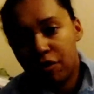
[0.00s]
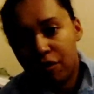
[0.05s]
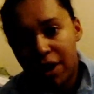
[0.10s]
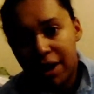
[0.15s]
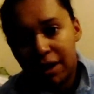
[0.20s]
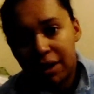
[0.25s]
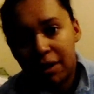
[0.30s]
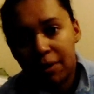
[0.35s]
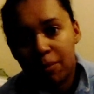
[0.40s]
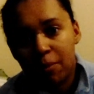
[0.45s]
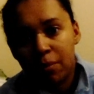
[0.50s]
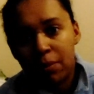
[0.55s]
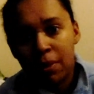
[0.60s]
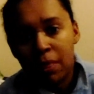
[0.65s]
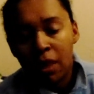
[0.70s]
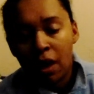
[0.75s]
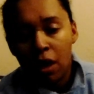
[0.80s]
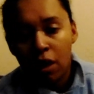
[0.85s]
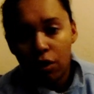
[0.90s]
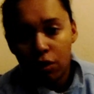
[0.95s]
event
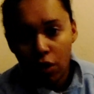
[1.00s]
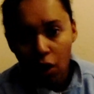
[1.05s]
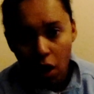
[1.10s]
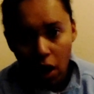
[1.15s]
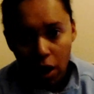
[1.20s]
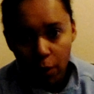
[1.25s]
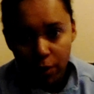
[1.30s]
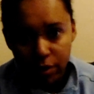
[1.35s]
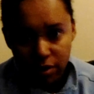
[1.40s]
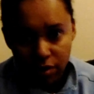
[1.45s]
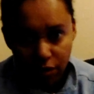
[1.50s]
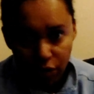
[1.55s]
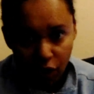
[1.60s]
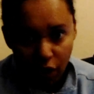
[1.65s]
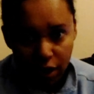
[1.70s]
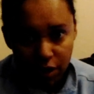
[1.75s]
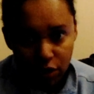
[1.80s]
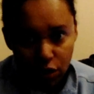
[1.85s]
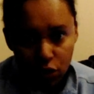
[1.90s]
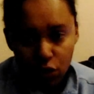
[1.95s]
that I was
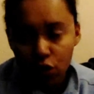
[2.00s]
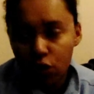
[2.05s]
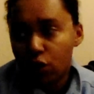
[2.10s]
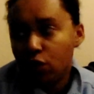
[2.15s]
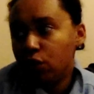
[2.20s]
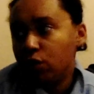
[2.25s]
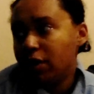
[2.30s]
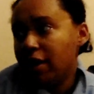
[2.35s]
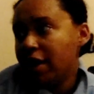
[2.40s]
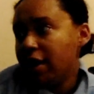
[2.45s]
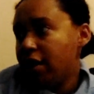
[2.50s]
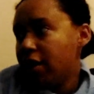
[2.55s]
invited to